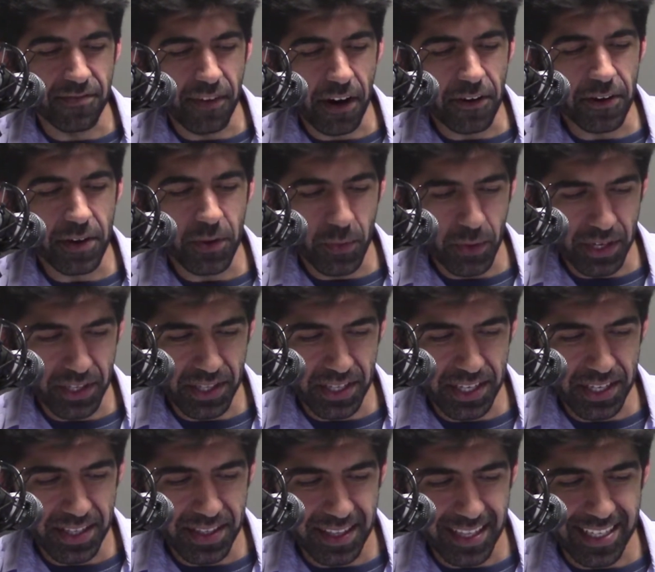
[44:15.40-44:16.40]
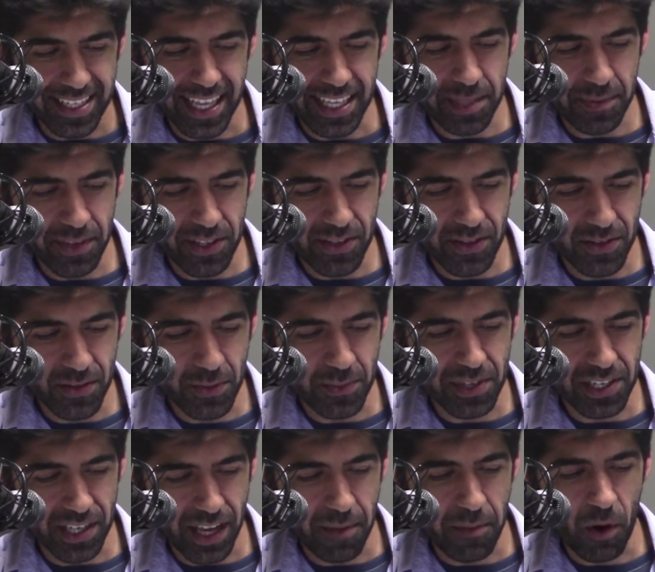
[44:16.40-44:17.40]
very quickly. Let's not spend too
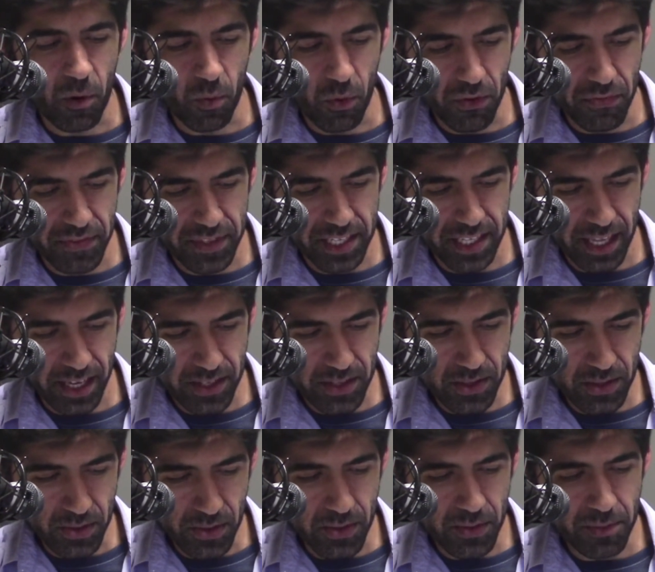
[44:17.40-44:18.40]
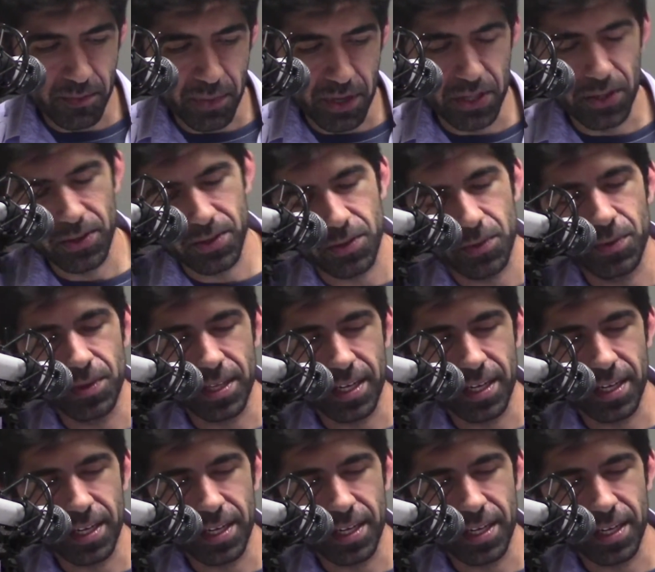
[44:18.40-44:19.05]
much time on Wolfenstein 2, but it looks really